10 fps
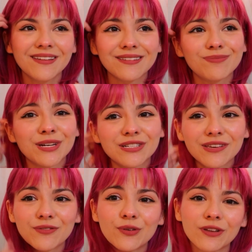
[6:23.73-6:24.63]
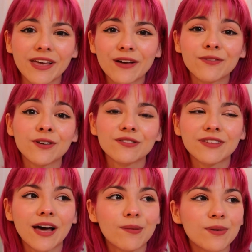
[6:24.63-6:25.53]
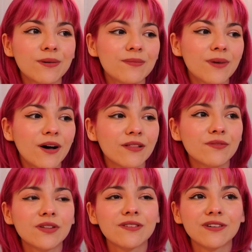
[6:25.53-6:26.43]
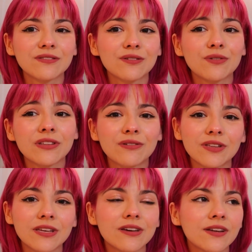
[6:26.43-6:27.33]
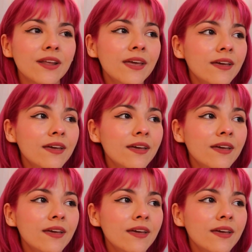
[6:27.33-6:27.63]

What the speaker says: especially for like a first album. All of the songs are really, really good.